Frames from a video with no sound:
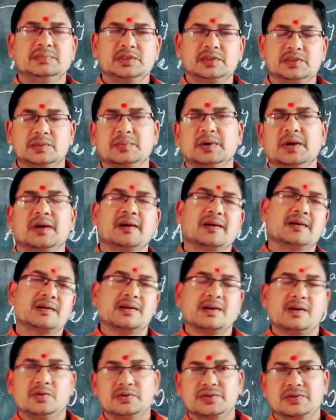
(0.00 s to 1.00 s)
Mr.
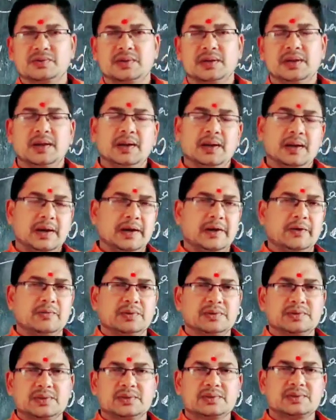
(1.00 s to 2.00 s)
Maharana's house, and he
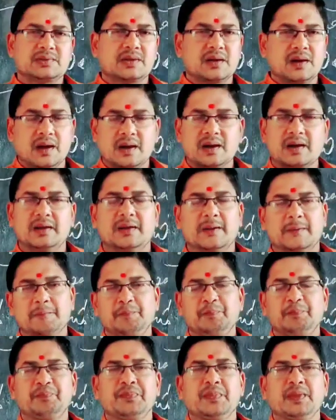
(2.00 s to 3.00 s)
was just gargling.
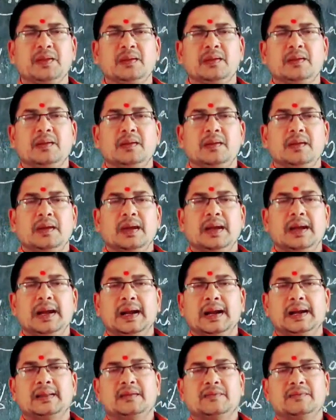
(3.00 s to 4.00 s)

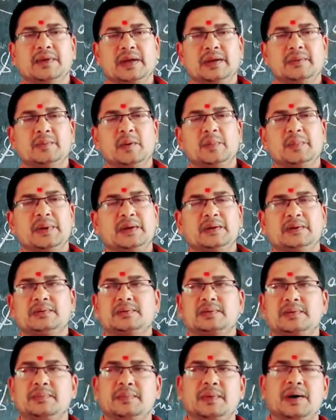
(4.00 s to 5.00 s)
At the very
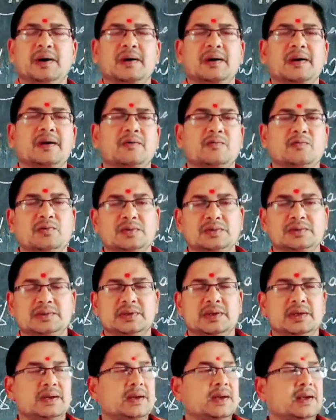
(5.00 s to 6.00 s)
moment, Maharana was
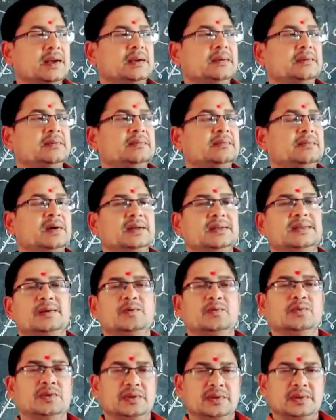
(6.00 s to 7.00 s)
there and
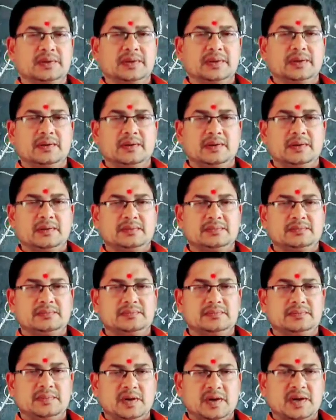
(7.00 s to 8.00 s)
Atharva were there.
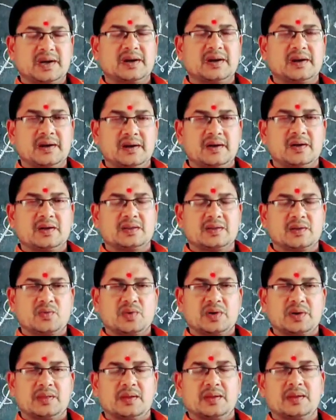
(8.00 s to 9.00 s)
Maharana and Atharva
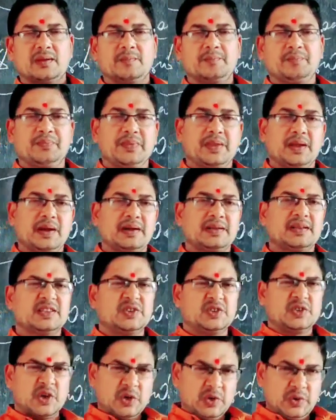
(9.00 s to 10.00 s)
were there. And
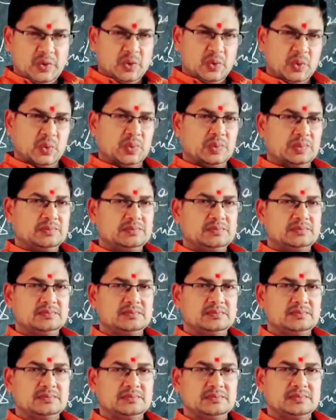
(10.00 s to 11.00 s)
the Jhandu,
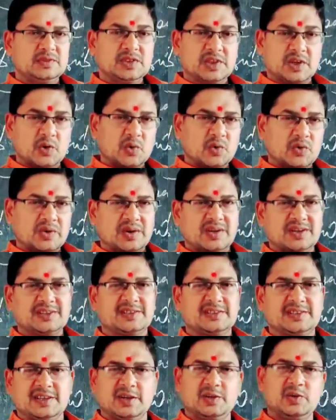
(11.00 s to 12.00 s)
the
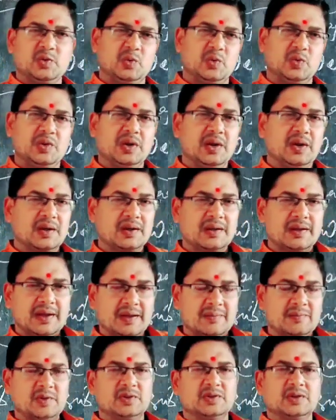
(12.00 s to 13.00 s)
notorious Jhandu,
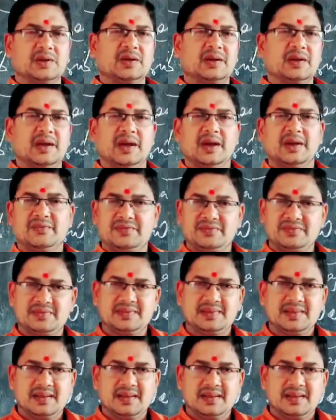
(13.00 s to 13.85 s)
came with the cap.